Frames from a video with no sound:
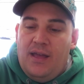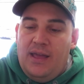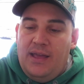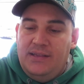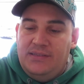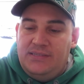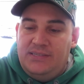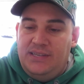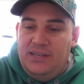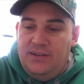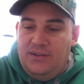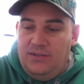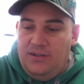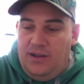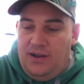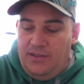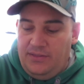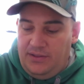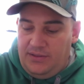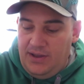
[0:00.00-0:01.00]
a seal
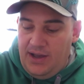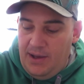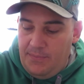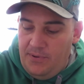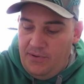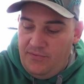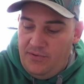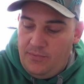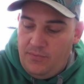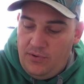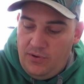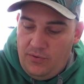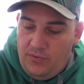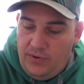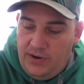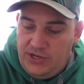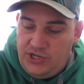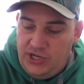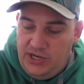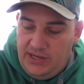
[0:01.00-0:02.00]
on the top of them,
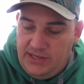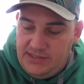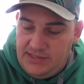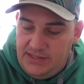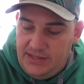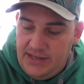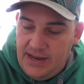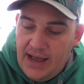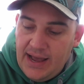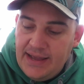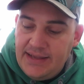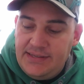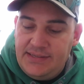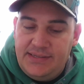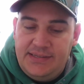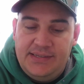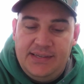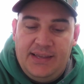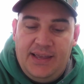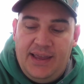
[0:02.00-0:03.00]
which is
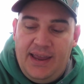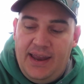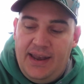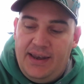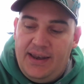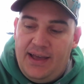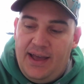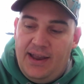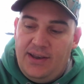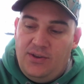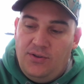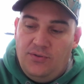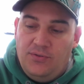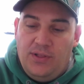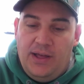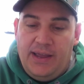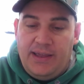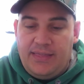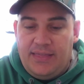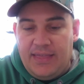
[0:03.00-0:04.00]
nice, and I do
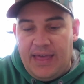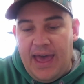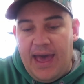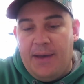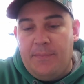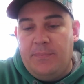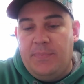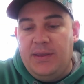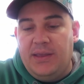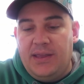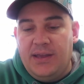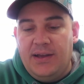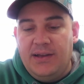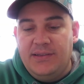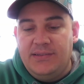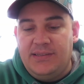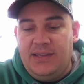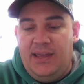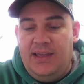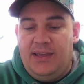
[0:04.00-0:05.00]
like that
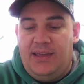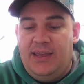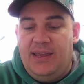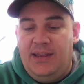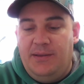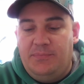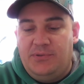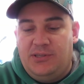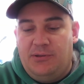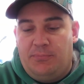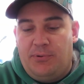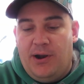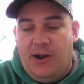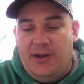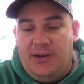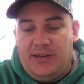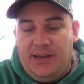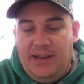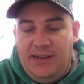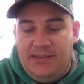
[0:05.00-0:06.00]
because it keeps the
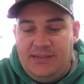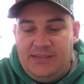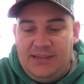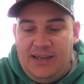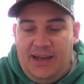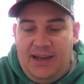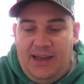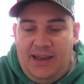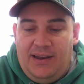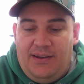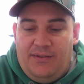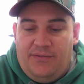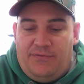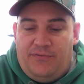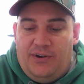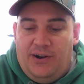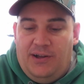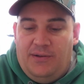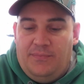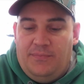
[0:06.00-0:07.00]
product inside
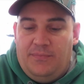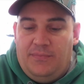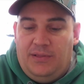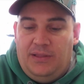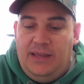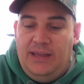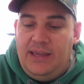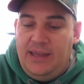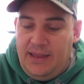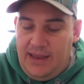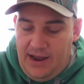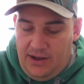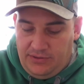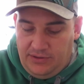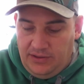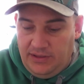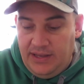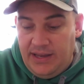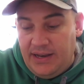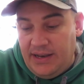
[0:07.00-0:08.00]
from leaking out
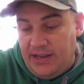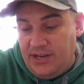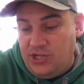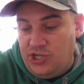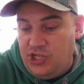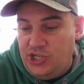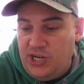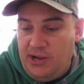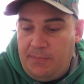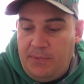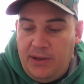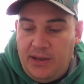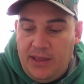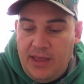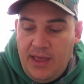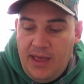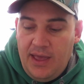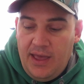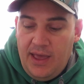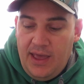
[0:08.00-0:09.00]
the lid and
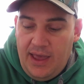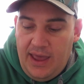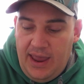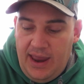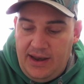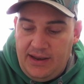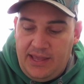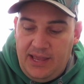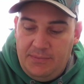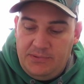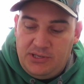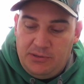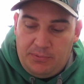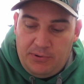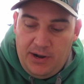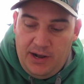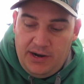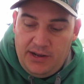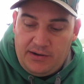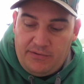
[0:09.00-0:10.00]
shipping, and keeps the
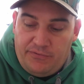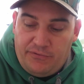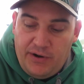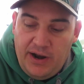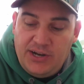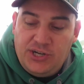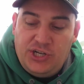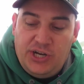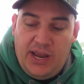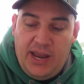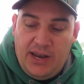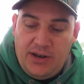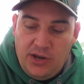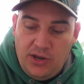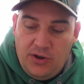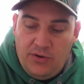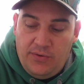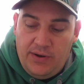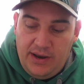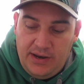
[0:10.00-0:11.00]
product fresh and
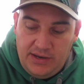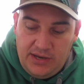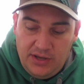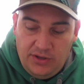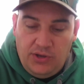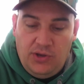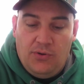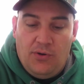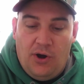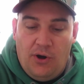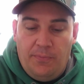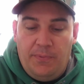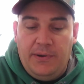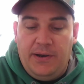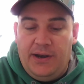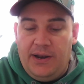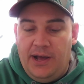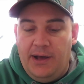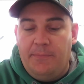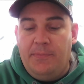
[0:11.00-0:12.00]
new until you open
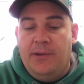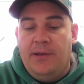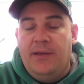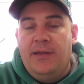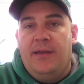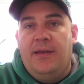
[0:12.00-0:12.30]
it up.